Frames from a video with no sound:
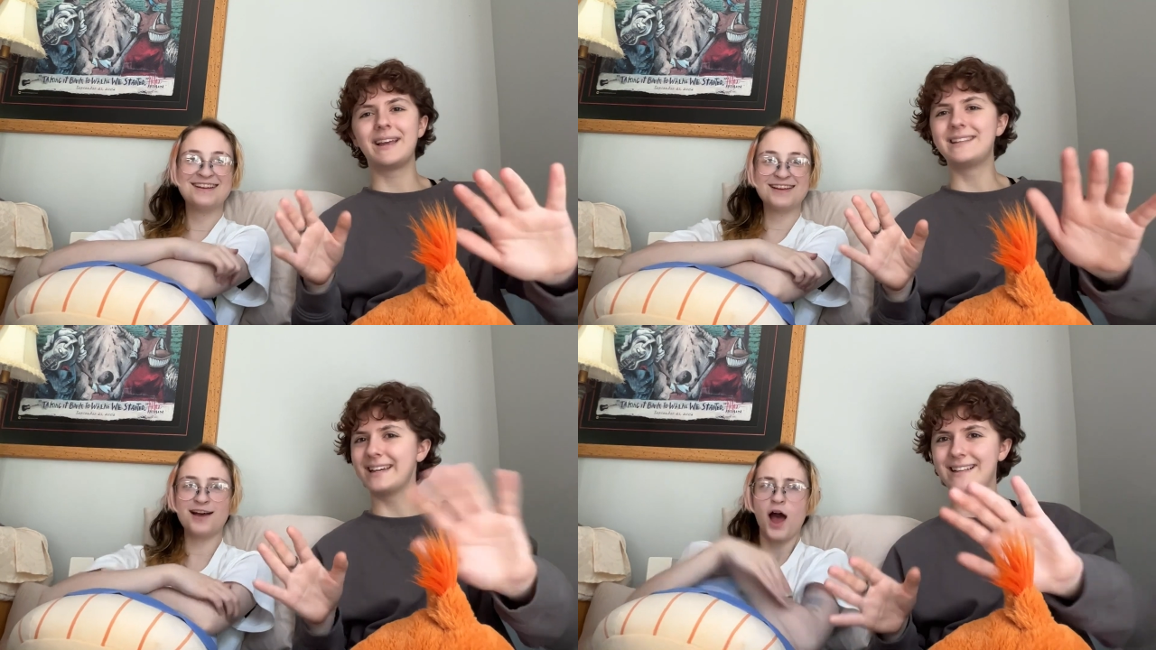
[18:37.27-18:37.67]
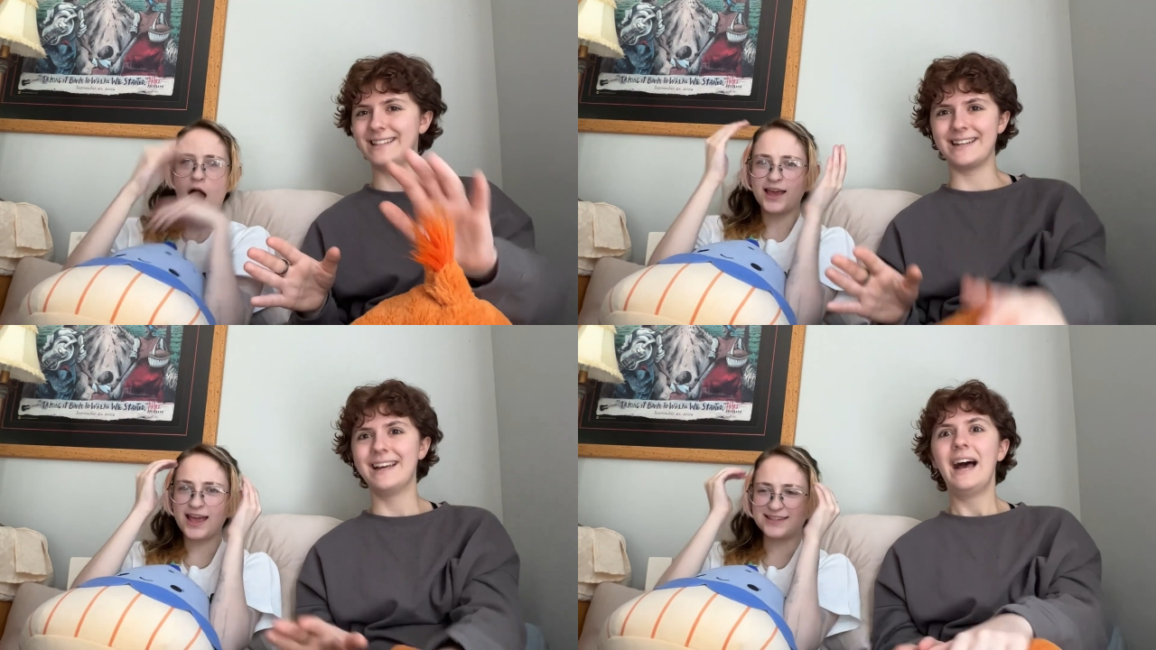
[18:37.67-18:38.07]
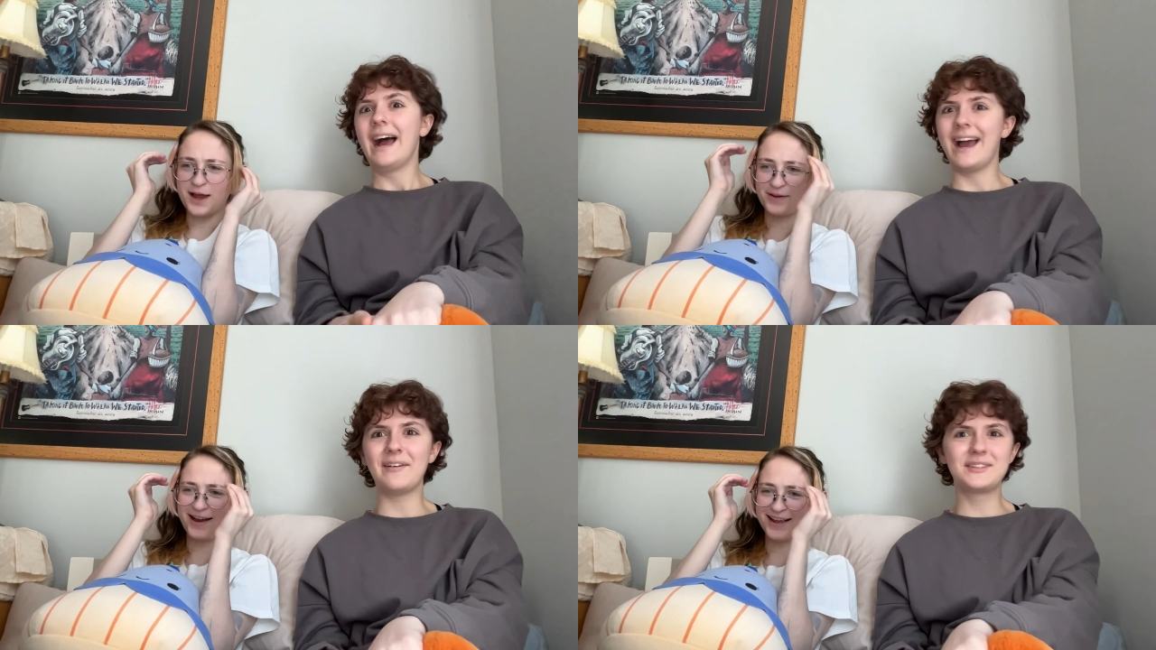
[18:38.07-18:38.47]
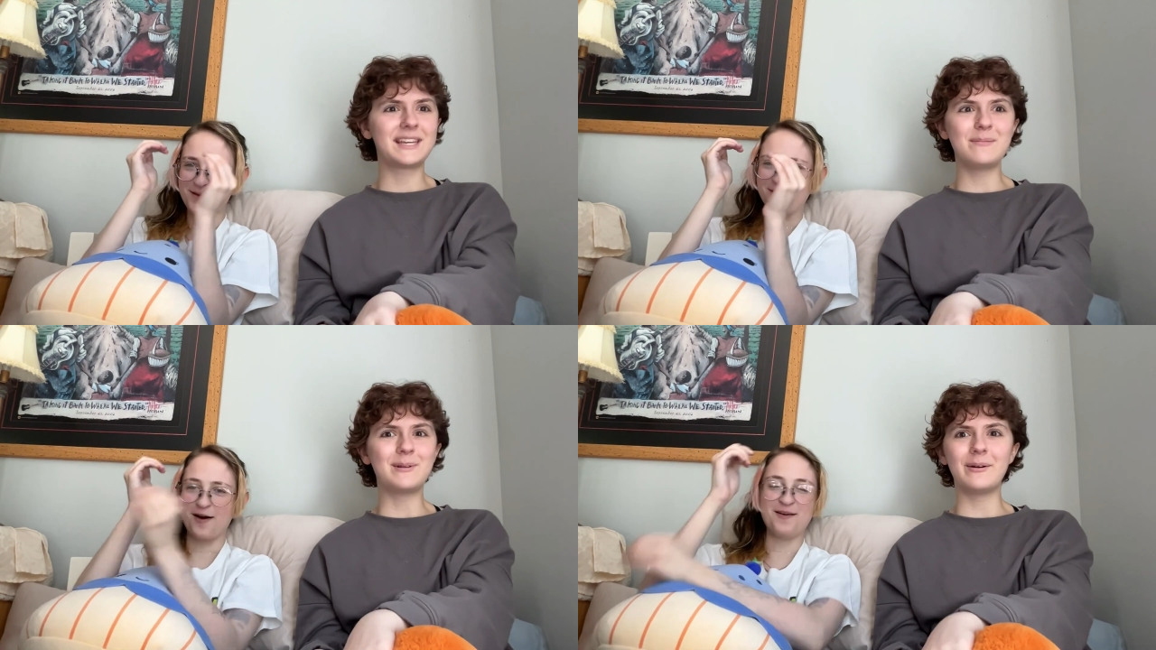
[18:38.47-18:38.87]
Speaker 1: addicted. I, stop, I have I to
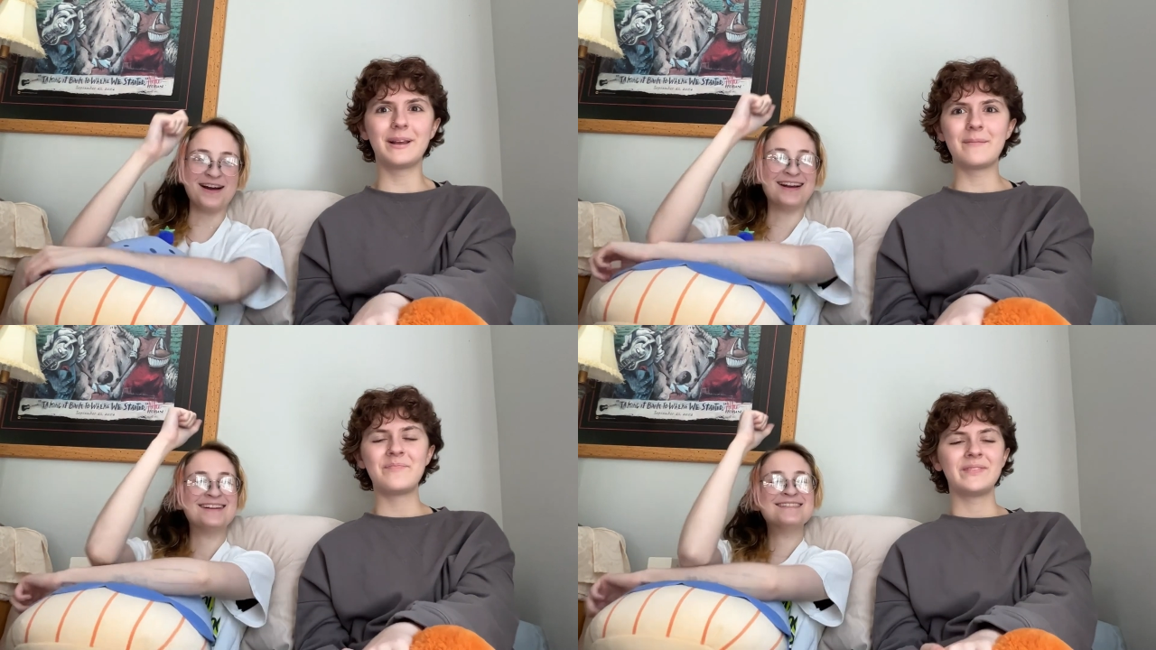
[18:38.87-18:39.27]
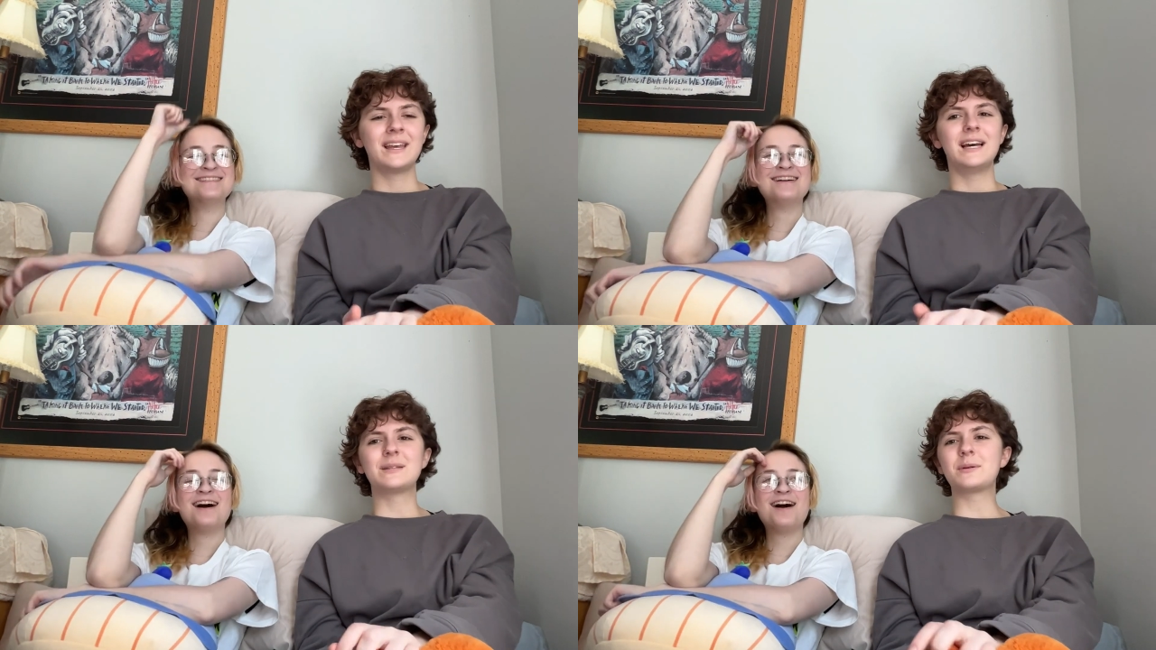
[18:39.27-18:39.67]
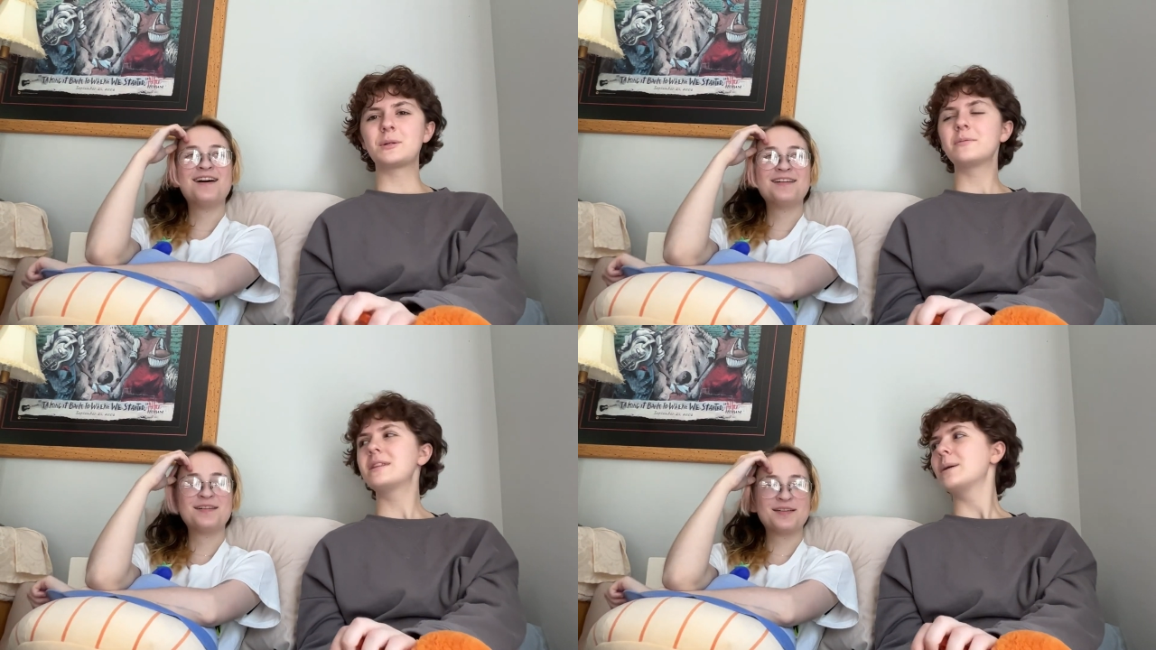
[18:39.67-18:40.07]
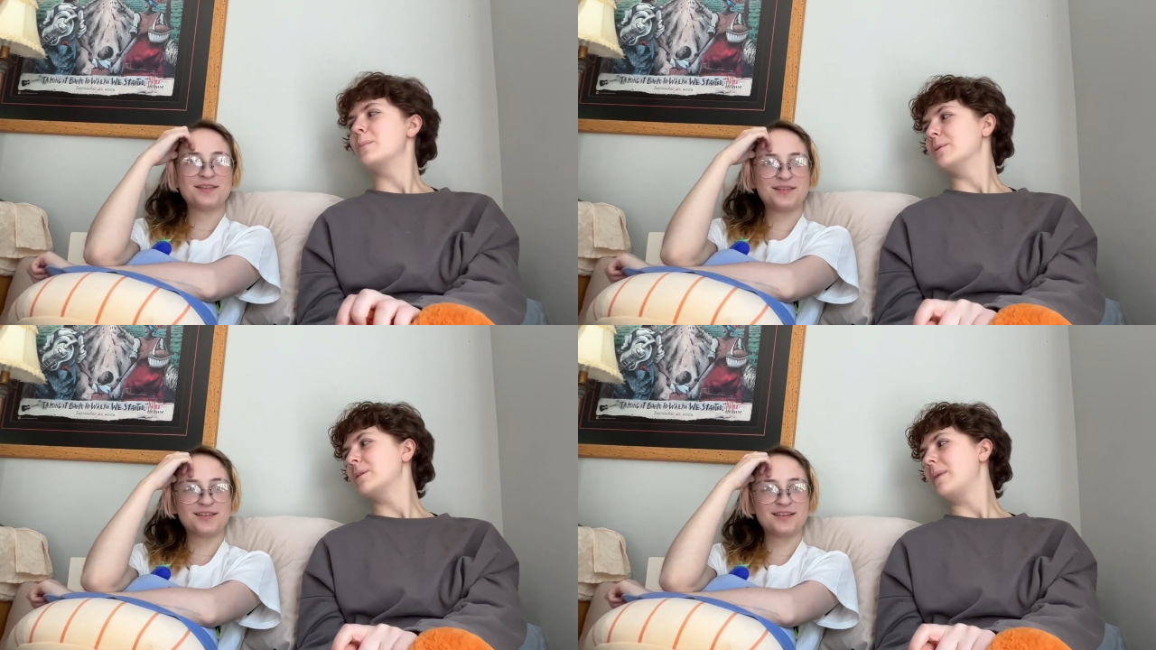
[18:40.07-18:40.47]
keep going. going. Especially with like
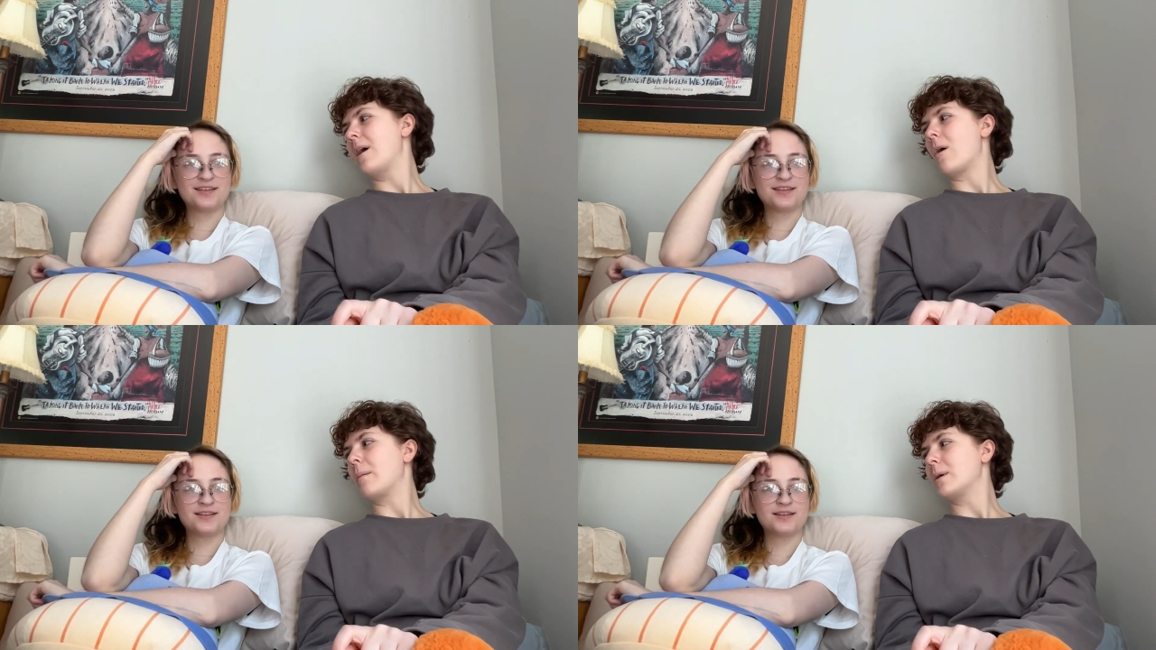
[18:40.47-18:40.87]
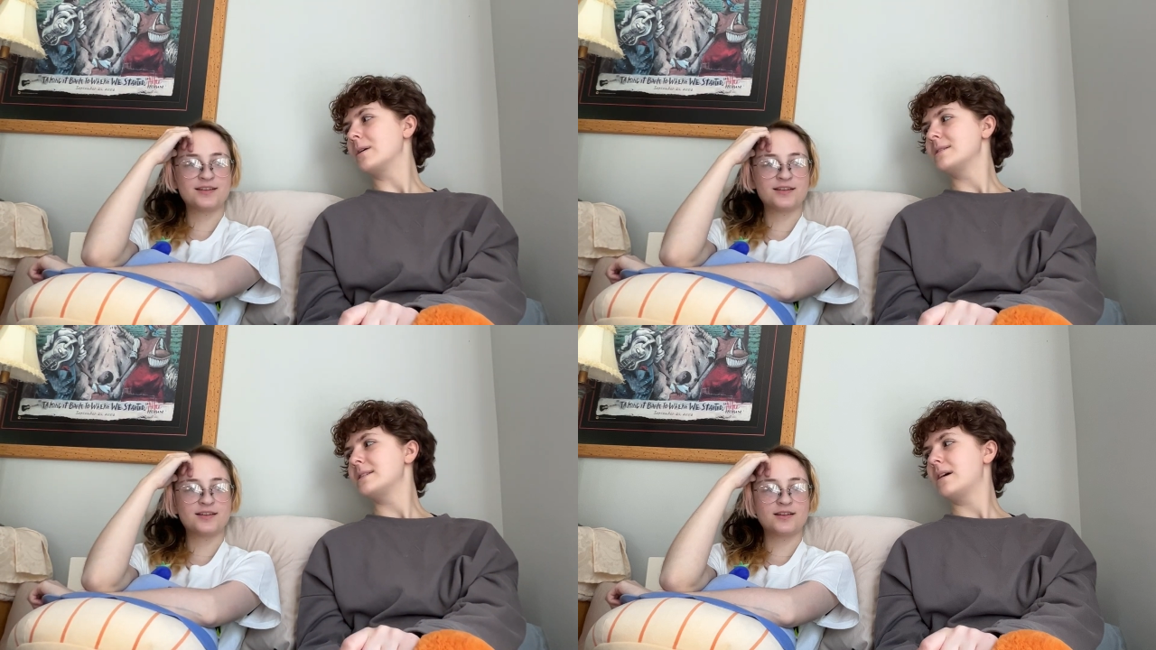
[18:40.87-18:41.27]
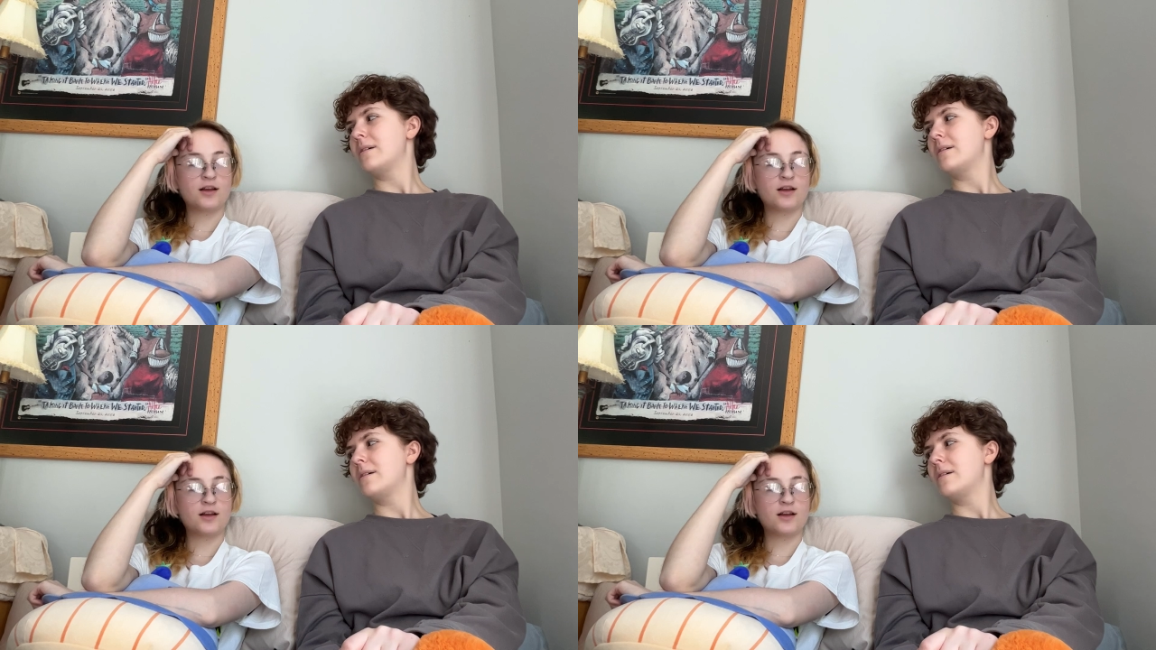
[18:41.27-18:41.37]
building my armor and stuff.